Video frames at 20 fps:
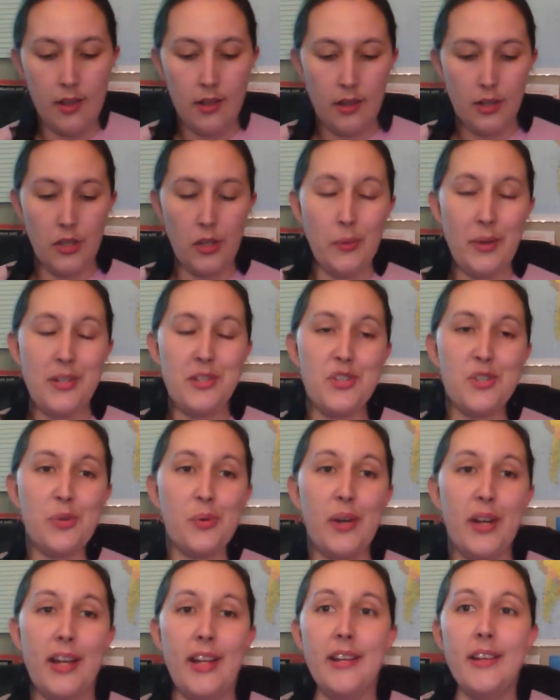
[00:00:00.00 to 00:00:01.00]
you
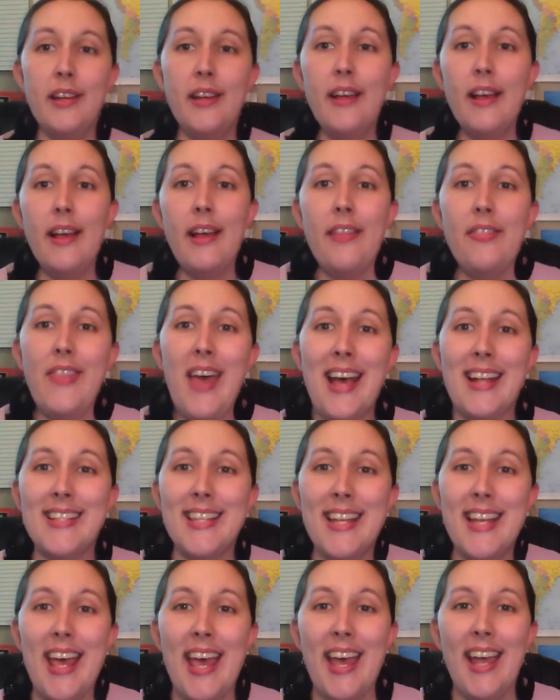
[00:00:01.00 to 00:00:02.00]
enjoyed that
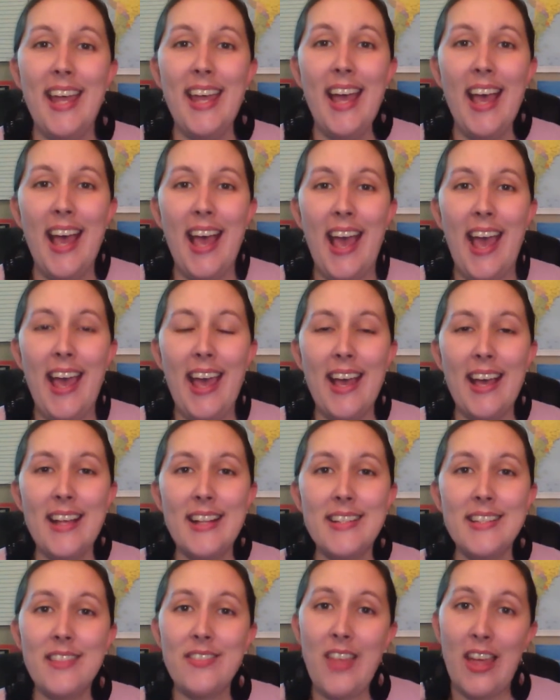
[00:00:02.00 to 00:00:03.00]
today,
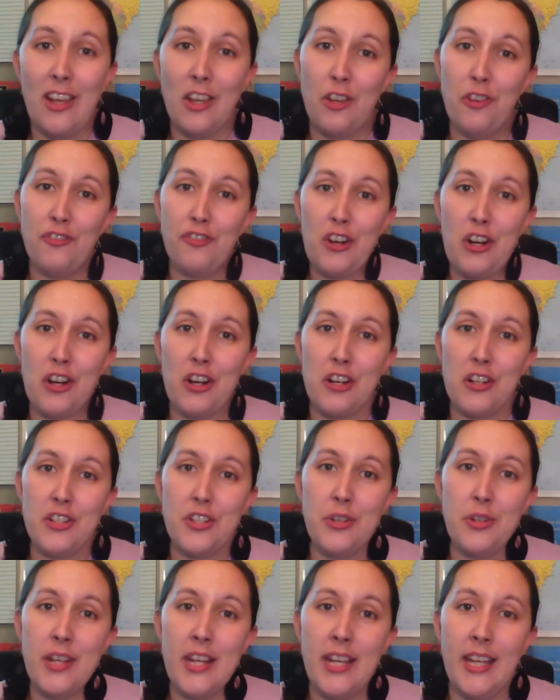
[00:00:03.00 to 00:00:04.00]
and thank you for
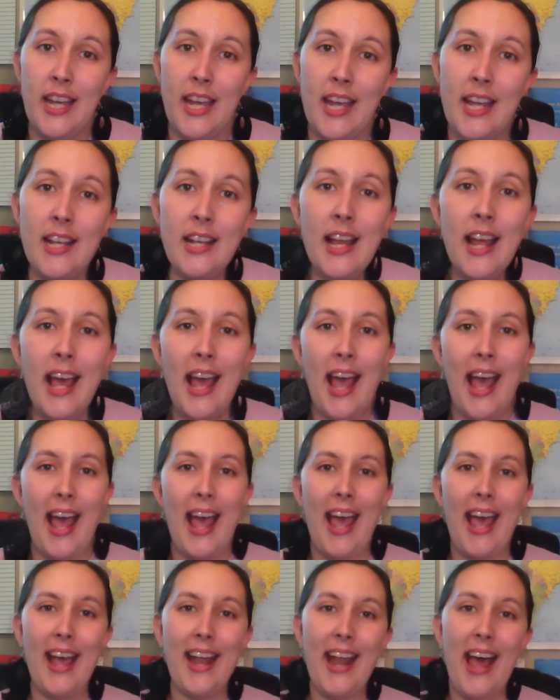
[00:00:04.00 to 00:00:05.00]
tuning in,
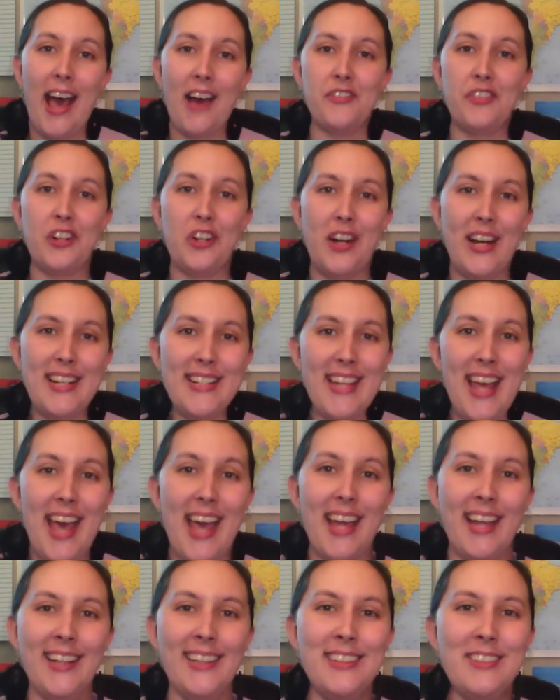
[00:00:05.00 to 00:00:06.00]
and have a great
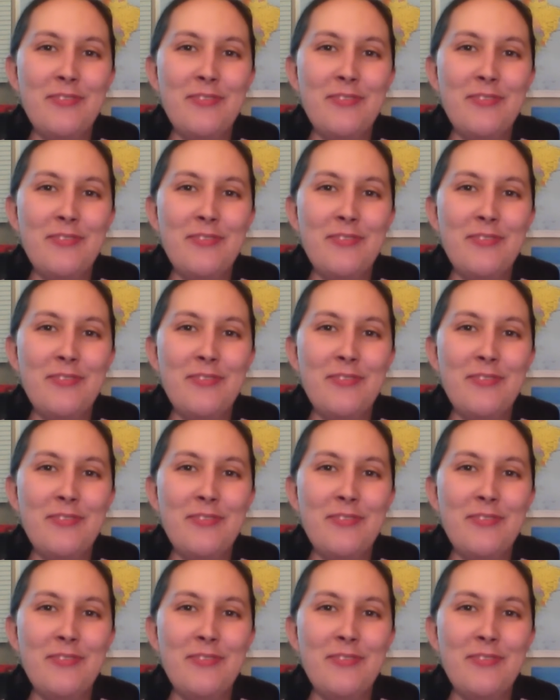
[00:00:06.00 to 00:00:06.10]
day.